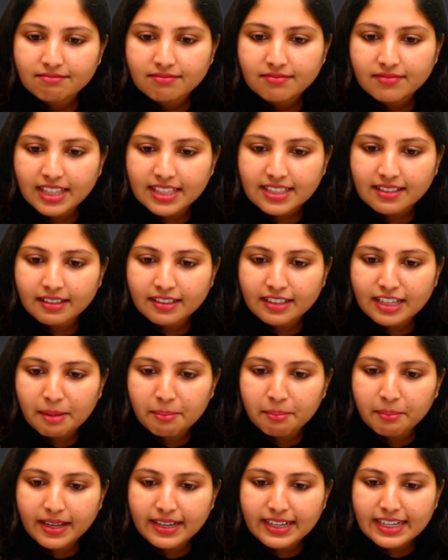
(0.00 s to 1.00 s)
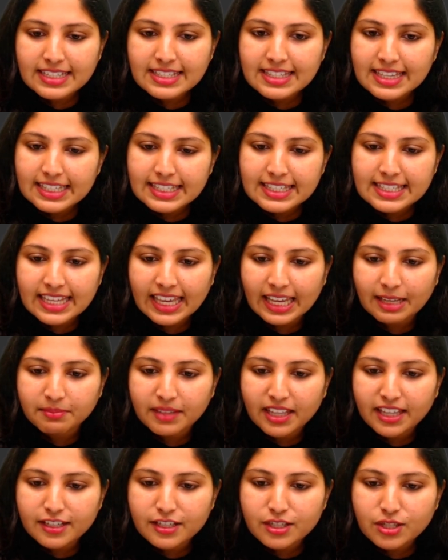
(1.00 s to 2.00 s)
the number is same.
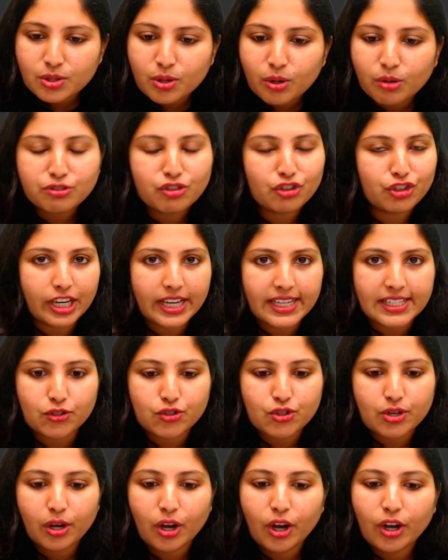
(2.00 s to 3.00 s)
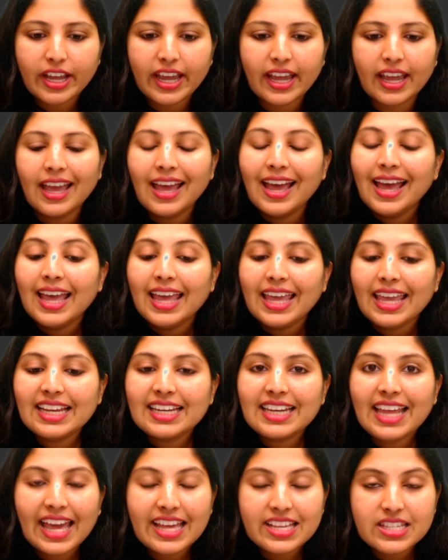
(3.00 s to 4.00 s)
There is no change. Okay.
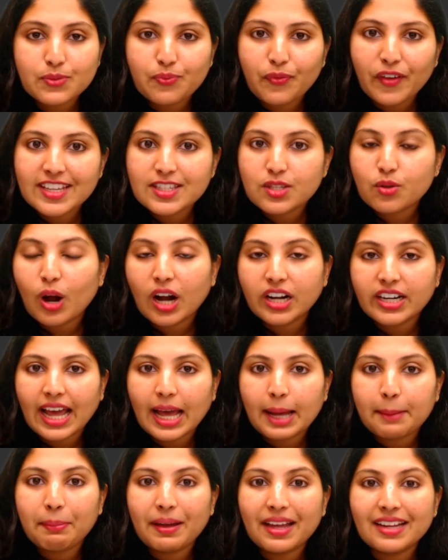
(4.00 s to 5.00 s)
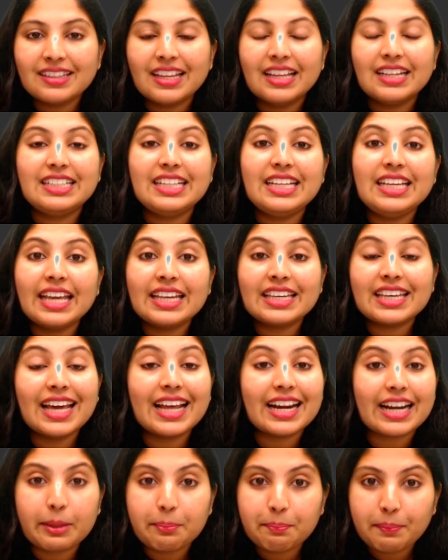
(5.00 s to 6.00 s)
In S phase, what happened?
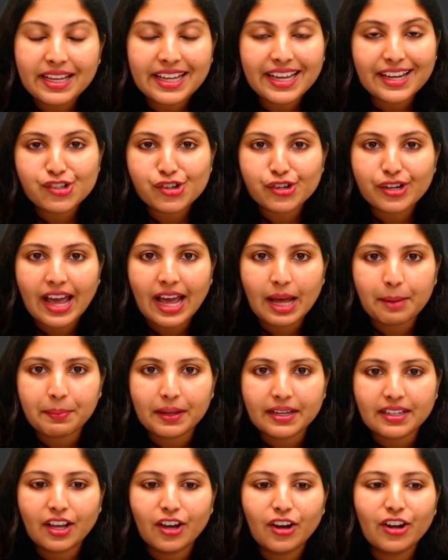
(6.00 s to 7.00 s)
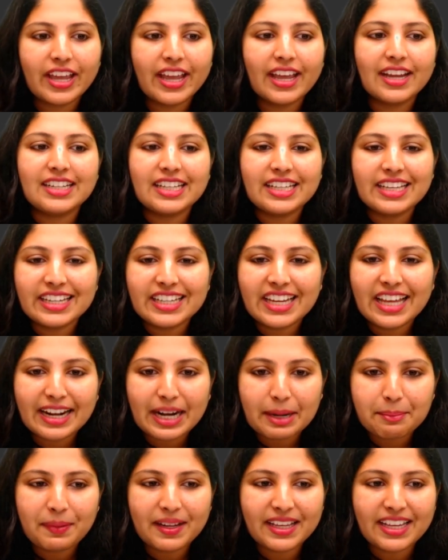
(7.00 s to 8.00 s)
DNA replication happened. Okay, DNA
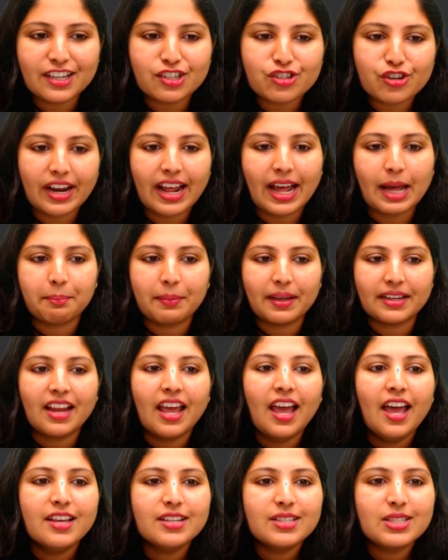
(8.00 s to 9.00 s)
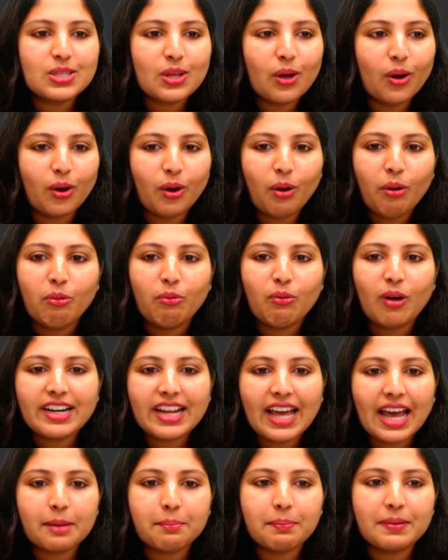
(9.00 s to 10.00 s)
replication happened. So what
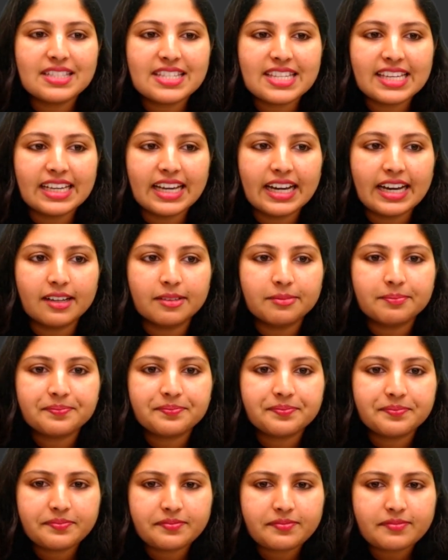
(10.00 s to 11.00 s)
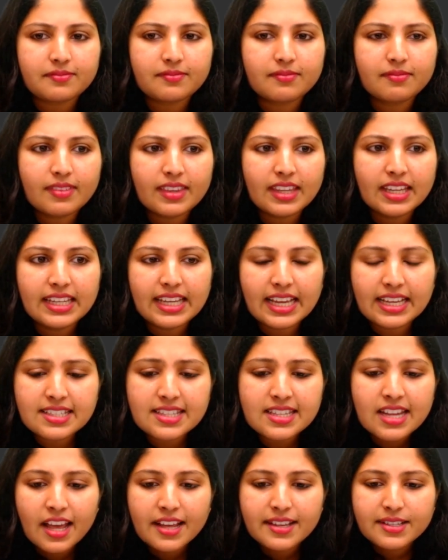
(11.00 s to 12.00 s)
happens here? Yes.
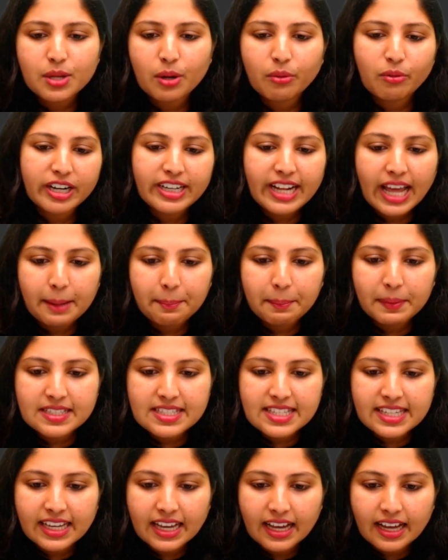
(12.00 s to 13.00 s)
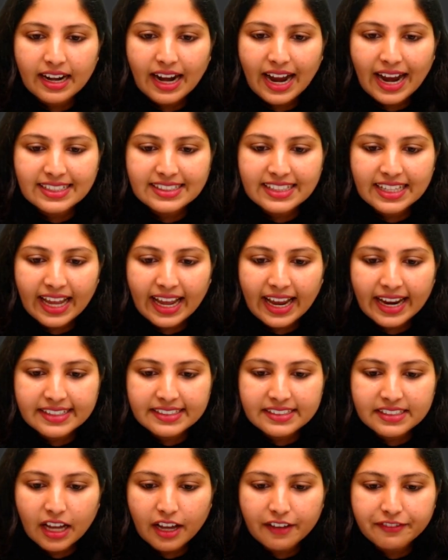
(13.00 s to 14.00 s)
So what happens here? At the
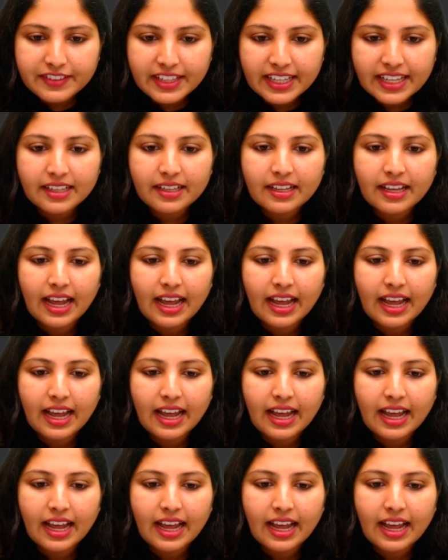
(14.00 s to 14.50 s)
end of the